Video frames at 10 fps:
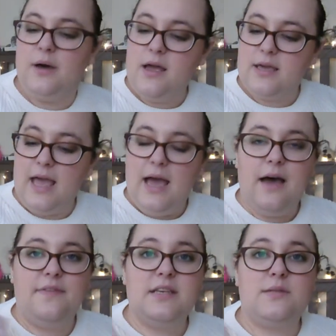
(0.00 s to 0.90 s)
work,
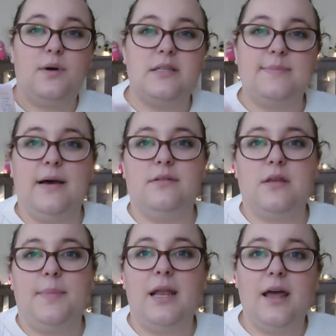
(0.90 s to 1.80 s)
and this one smells
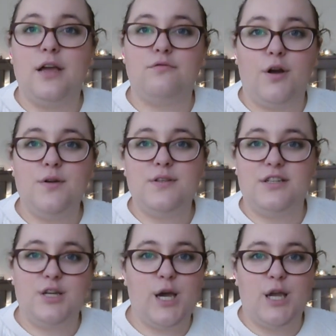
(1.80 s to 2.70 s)
a bit like rose
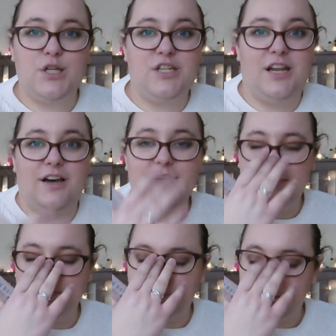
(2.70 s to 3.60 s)
and Turkish delight,
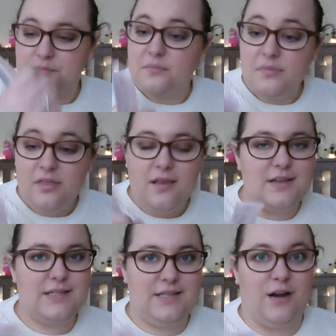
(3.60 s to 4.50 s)

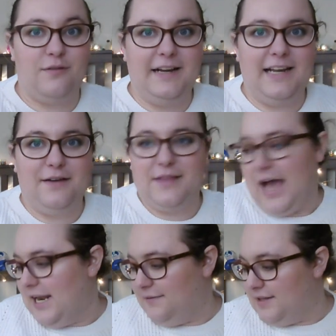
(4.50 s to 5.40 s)
so I really love
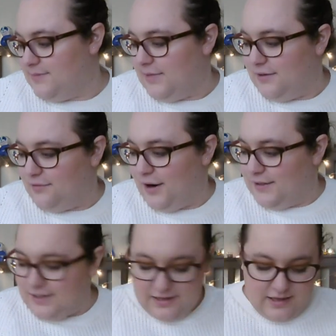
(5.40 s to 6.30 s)
that. I love the smell of
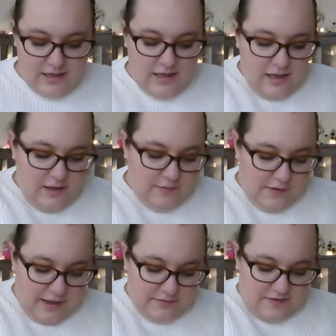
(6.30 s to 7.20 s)
rose.
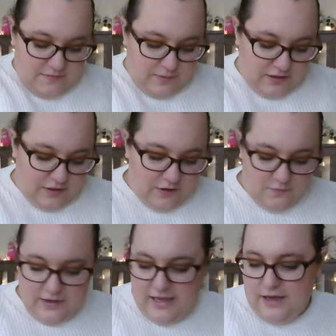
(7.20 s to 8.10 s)
What else have we
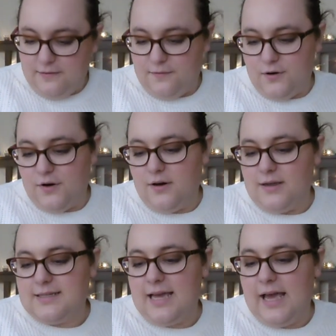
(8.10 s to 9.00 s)
got? We have
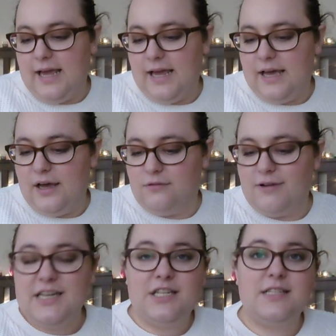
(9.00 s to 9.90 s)
got a
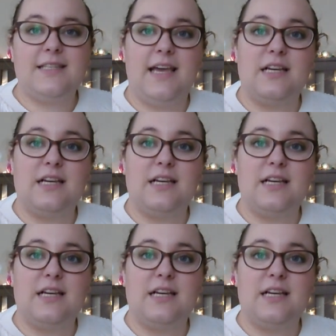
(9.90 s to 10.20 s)
Radiance